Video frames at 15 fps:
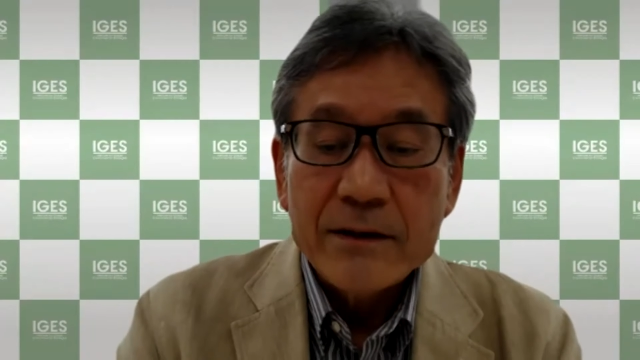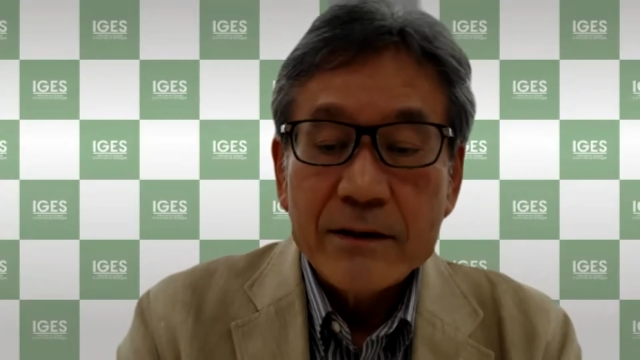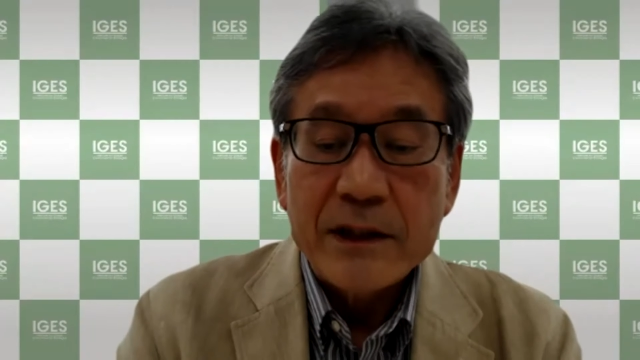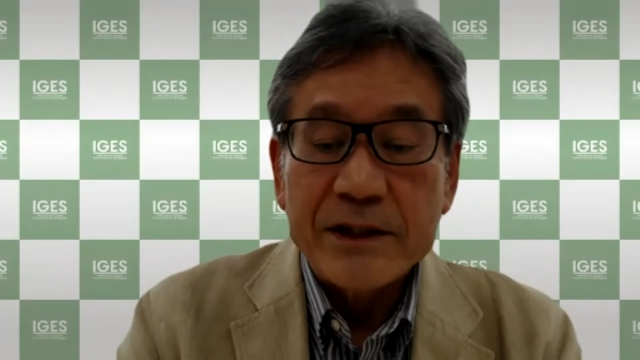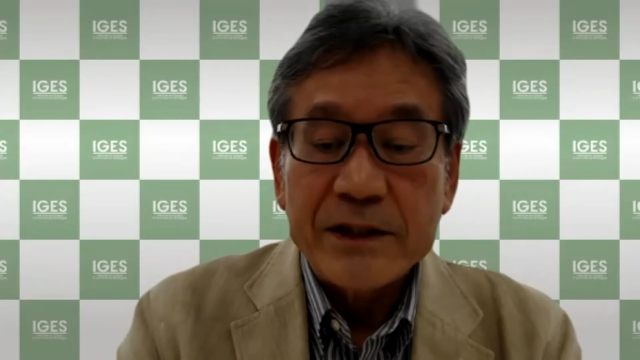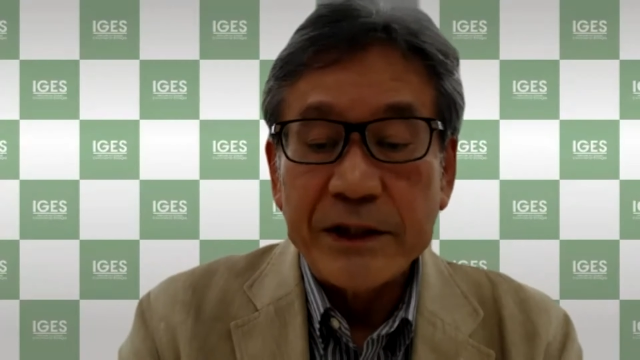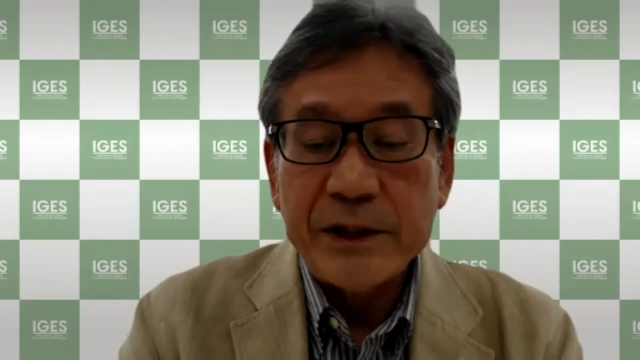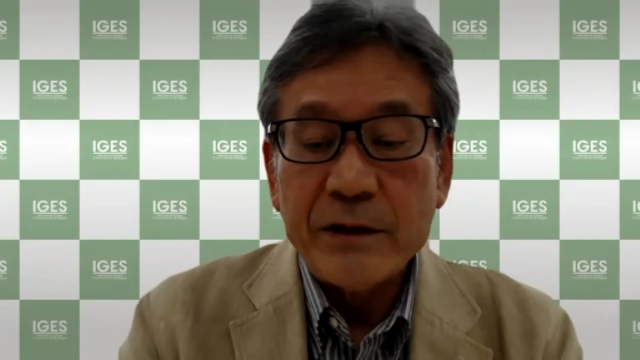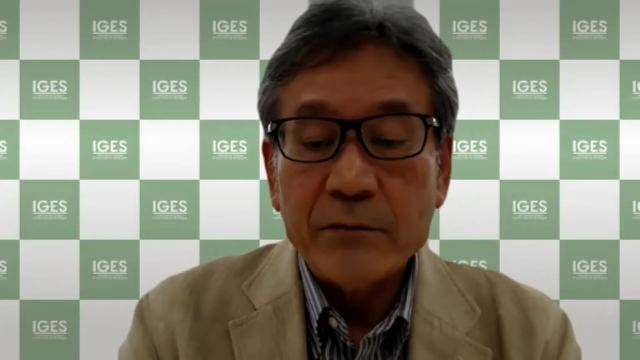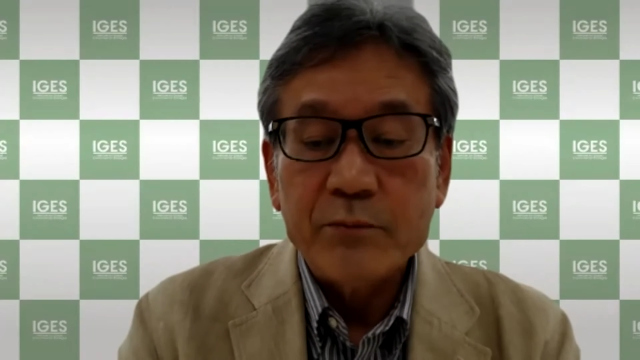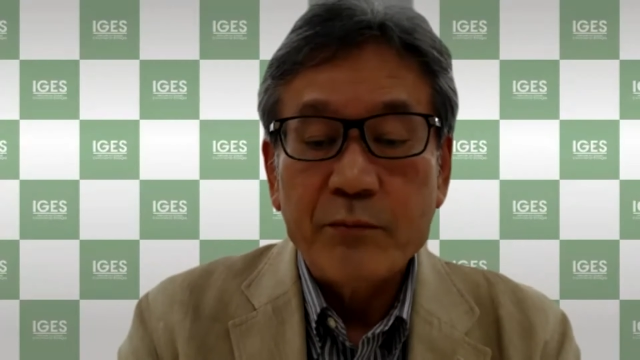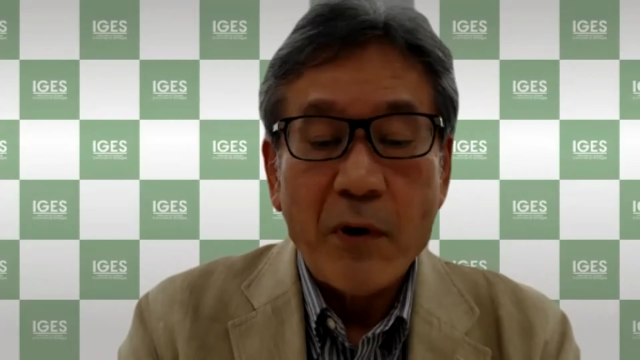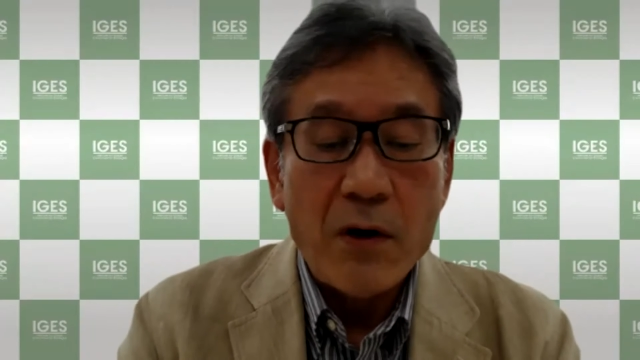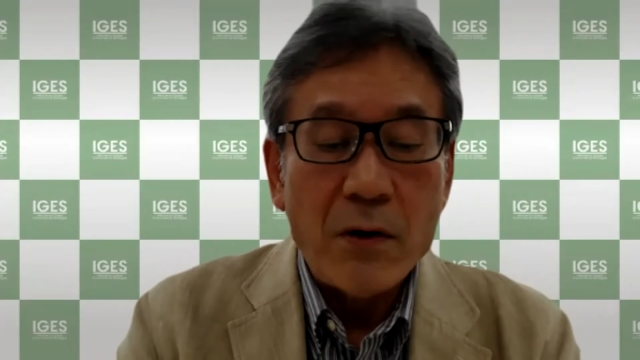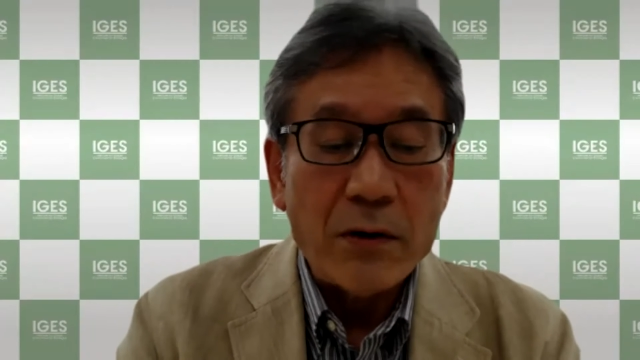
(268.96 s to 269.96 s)
The city of
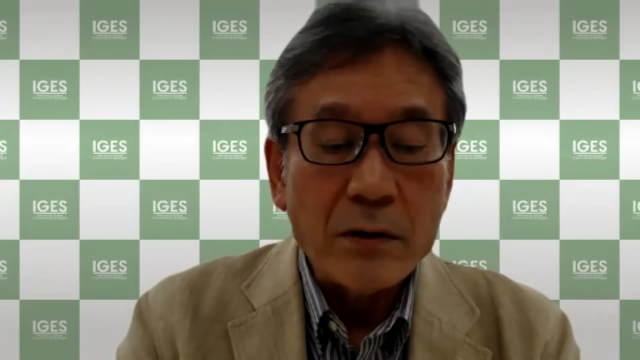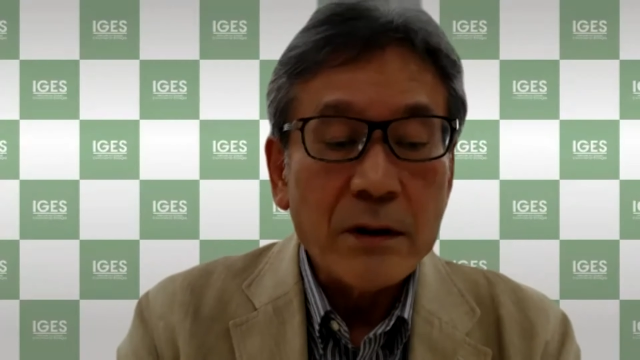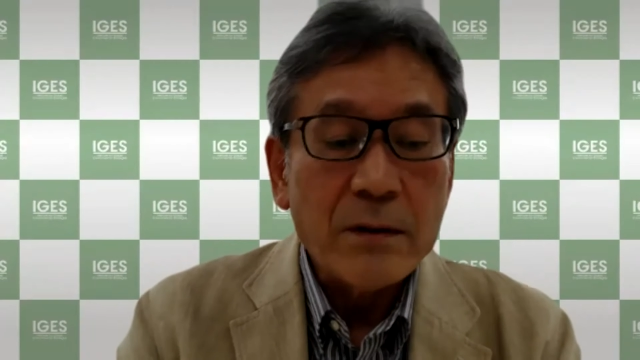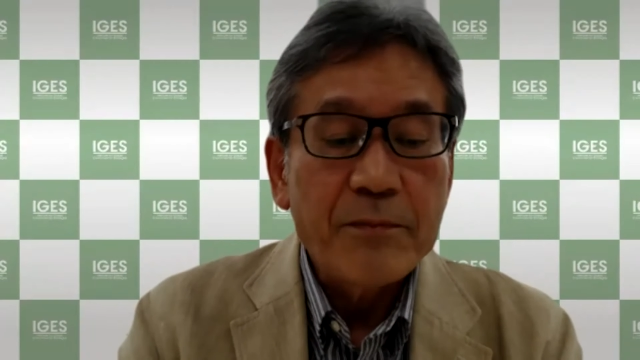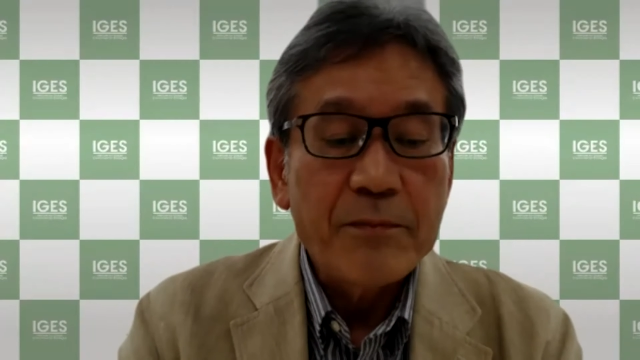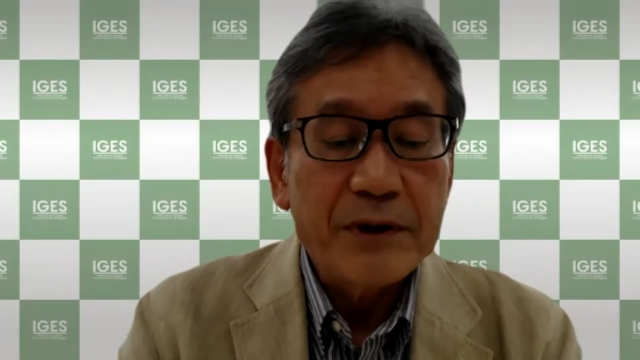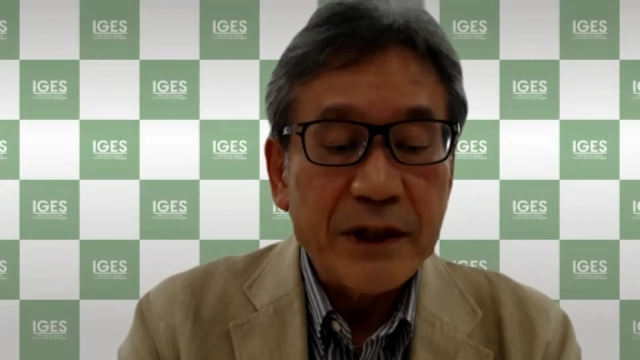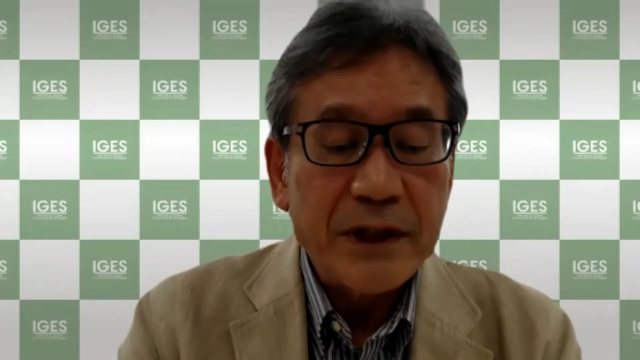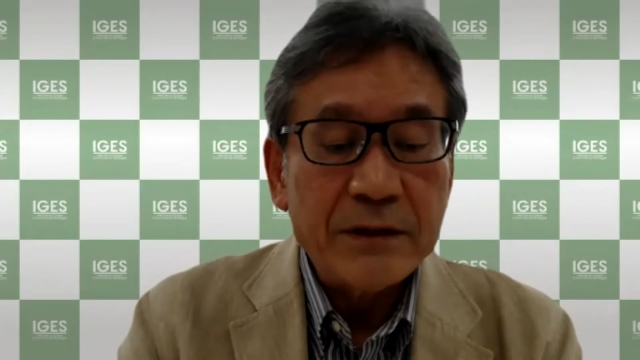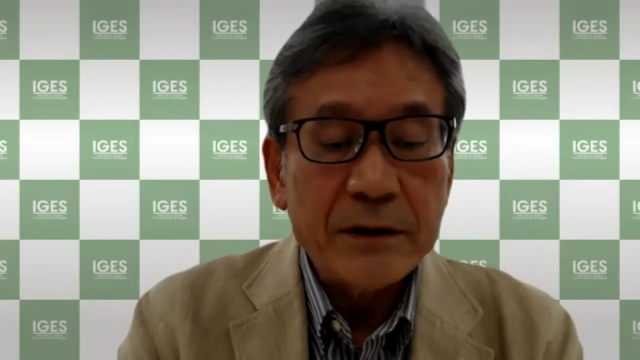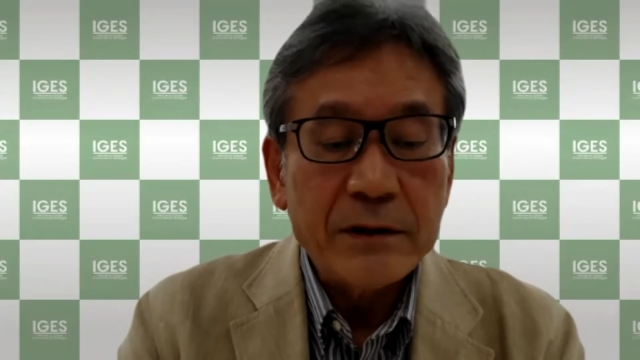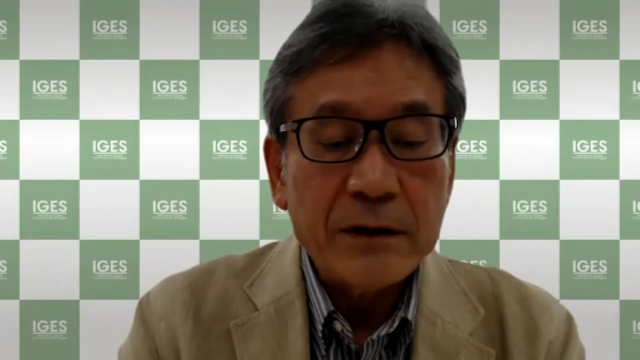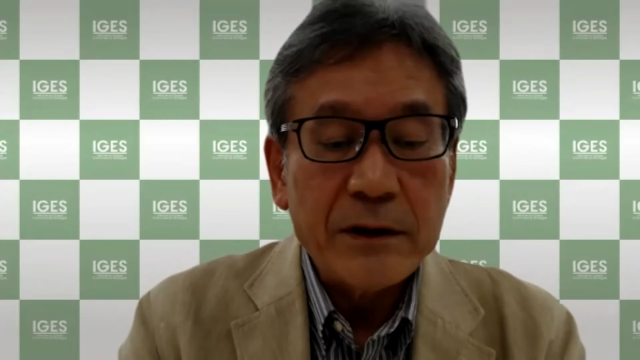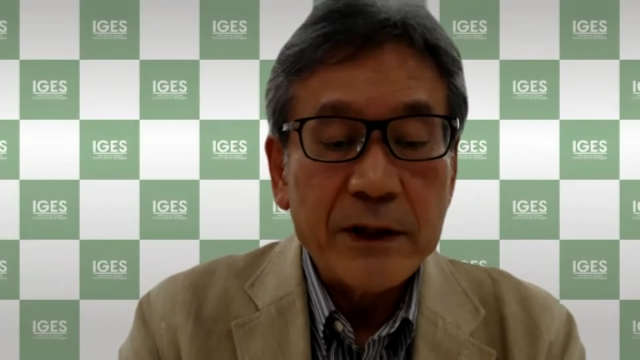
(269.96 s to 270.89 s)
Bonn presented